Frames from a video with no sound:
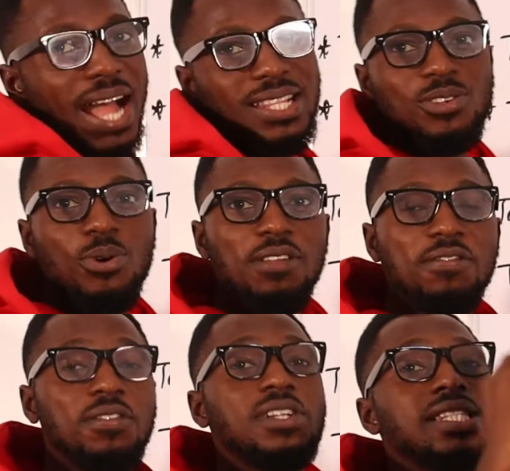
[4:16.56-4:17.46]
part or the
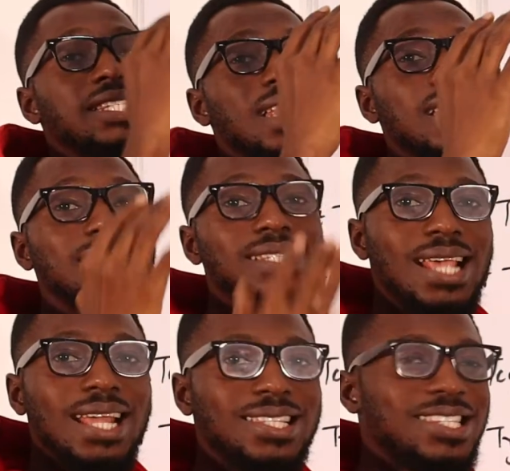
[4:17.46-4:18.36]
first
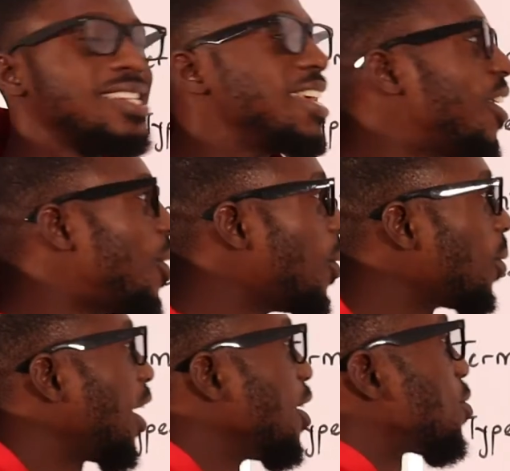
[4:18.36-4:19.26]
set.
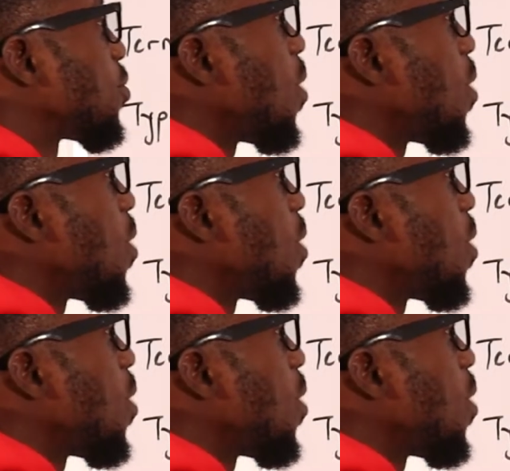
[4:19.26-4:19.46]
Okay, so